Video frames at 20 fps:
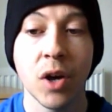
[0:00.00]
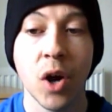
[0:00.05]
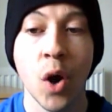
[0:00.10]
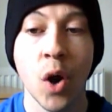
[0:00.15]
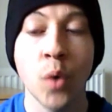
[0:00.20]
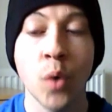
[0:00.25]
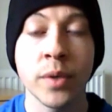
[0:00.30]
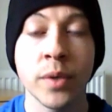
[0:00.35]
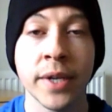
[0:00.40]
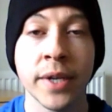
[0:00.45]

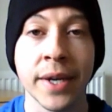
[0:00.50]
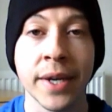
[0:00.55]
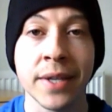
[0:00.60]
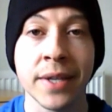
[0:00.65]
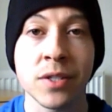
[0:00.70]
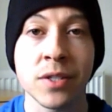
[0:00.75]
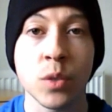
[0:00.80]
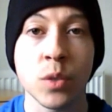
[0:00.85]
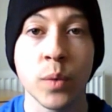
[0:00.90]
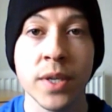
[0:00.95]
owned it
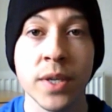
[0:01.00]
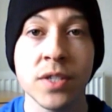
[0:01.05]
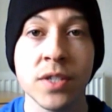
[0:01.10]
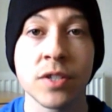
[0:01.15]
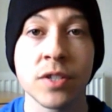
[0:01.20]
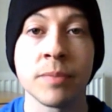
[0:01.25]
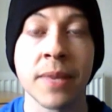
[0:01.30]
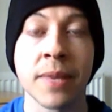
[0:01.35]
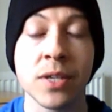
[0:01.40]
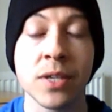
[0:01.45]
into
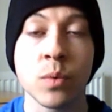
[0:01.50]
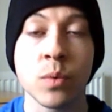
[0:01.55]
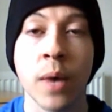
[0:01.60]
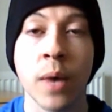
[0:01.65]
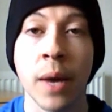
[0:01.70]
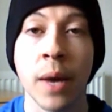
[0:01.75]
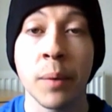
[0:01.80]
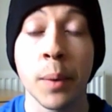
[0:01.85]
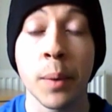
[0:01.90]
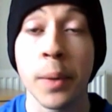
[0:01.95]
wisdom. That's
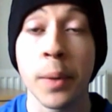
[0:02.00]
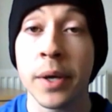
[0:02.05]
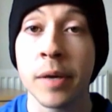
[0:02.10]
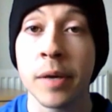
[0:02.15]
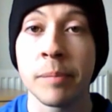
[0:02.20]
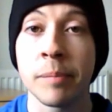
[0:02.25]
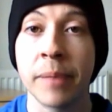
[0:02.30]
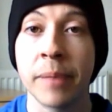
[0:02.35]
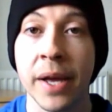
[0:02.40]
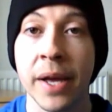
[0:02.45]
why we were
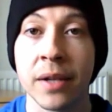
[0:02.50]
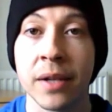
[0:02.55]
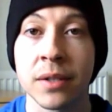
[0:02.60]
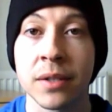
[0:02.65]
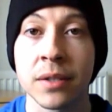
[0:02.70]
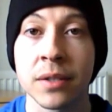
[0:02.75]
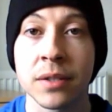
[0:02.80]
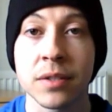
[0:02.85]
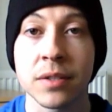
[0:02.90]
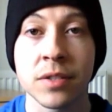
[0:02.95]

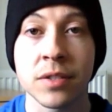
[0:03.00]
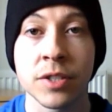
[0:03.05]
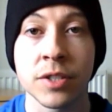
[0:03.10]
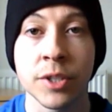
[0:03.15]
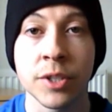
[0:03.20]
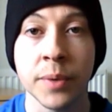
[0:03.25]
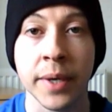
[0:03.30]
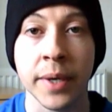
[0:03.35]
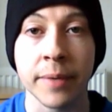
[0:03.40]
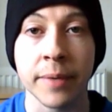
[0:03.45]
compelled to
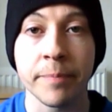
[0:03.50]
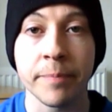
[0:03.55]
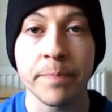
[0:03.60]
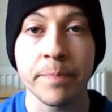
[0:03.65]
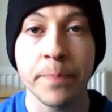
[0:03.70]
do it.